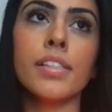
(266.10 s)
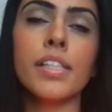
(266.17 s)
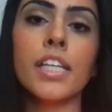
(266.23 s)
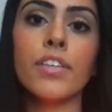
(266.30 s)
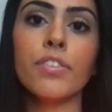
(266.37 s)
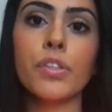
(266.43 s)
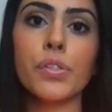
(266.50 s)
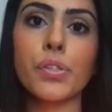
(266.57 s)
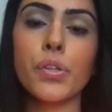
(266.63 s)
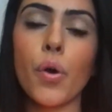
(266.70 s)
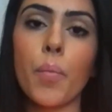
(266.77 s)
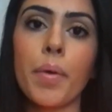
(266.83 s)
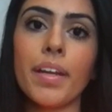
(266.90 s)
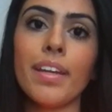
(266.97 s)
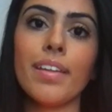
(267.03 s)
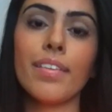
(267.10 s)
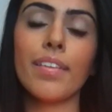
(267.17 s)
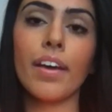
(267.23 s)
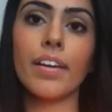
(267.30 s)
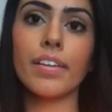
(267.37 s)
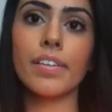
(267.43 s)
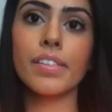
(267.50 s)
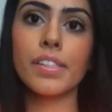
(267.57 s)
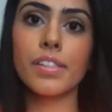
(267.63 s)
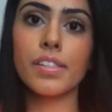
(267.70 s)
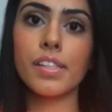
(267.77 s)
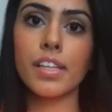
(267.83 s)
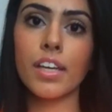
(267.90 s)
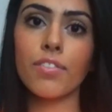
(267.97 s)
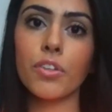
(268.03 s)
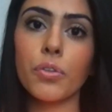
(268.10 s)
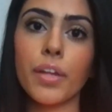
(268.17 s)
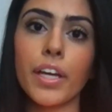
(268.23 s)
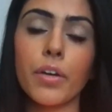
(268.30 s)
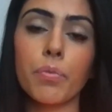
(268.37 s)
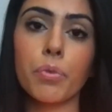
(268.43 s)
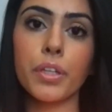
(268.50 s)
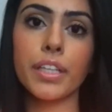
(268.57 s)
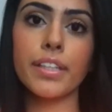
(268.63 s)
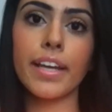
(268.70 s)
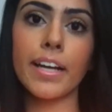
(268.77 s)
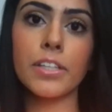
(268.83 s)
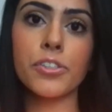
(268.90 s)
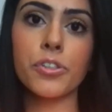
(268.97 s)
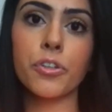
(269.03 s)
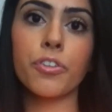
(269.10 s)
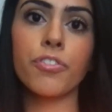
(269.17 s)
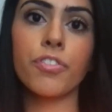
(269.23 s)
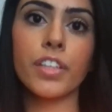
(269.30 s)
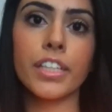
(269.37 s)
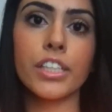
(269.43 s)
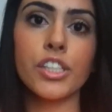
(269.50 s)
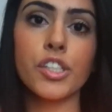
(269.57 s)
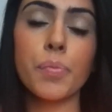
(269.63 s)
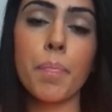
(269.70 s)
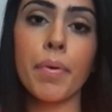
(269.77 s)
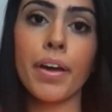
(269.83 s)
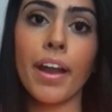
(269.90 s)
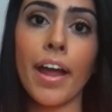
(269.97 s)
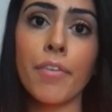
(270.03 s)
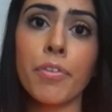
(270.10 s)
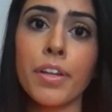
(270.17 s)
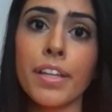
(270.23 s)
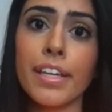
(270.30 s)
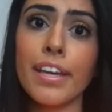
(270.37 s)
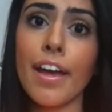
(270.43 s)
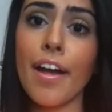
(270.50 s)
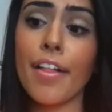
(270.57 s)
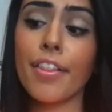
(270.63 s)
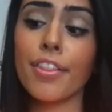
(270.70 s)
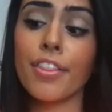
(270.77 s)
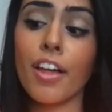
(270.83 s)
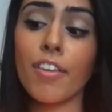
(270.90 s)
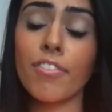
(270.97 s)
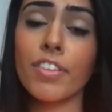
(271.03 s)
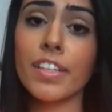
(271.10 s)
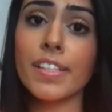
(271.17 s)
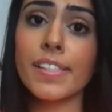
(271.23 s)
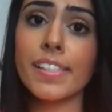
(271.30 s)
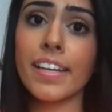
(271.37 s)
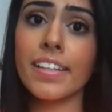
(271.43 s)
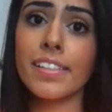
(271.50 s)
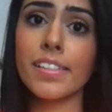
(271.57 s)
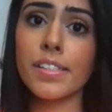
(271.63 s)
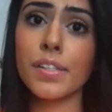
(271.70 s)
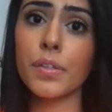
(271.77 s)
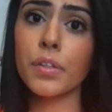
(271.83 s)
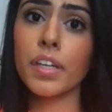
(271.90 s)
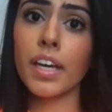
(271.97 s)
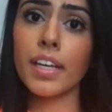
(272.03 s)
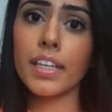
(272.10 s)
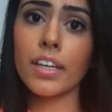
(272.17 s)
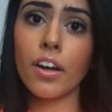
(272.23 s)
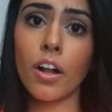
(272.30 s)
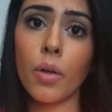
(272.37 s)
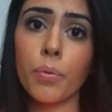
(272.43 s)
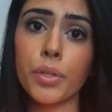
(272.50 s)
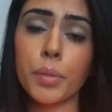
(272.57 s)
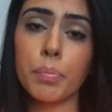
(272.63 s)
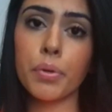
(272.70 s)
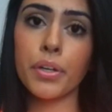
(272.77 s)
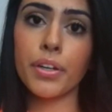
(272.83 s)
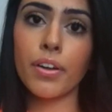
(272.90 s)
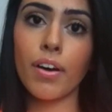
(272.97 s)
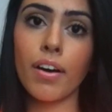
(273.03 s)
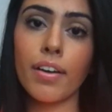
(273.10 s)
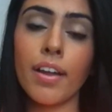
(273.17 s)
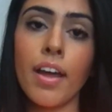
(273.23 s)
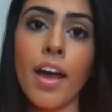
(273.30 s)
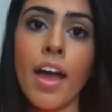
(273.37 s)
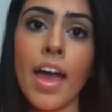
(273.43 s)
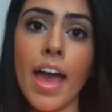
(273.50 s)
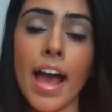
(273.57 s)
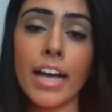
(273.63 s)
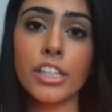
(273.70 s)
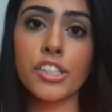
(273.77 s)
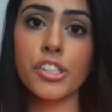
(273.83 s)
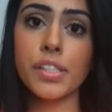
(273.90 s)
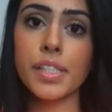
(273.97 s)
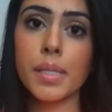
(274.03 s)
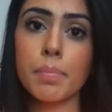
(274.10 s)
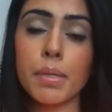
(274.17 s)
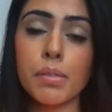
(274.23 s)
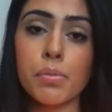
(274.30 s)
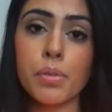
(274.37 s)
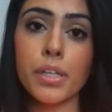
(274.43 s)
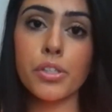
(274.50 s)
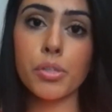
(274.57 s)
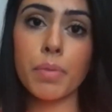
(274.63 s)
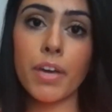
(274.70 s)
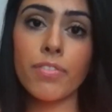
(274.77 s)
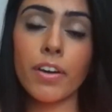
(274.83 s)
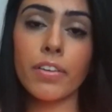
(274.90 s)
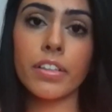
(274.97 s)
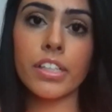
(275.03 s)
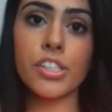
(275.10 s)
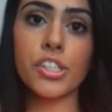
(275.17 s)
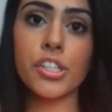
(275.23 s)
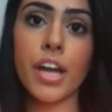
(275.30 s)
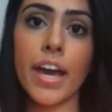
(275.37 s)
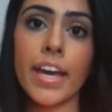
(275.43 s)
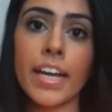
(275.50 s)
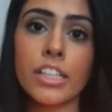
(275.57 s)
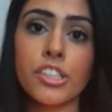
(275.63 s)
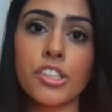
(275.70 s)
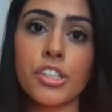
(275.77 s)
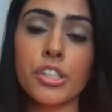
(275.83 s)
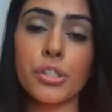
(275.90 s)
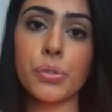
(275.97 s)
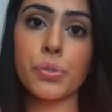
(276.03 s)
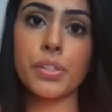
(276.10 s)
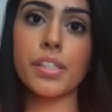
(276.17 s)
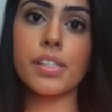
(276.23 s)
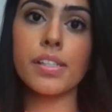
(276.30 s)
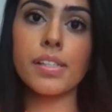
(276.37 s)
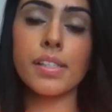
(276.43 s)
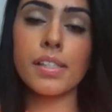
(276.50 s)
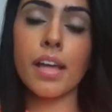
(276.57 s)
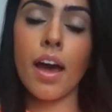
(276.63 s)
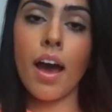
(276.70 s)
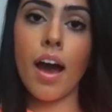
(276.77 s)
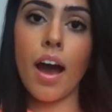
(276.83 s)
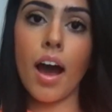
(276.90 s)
to give you so many, to give you like a really natural finish, but I really love this, and it doesn't look cakey at all when you put it on. Actually, sometimes when I do my foundation, I actually use this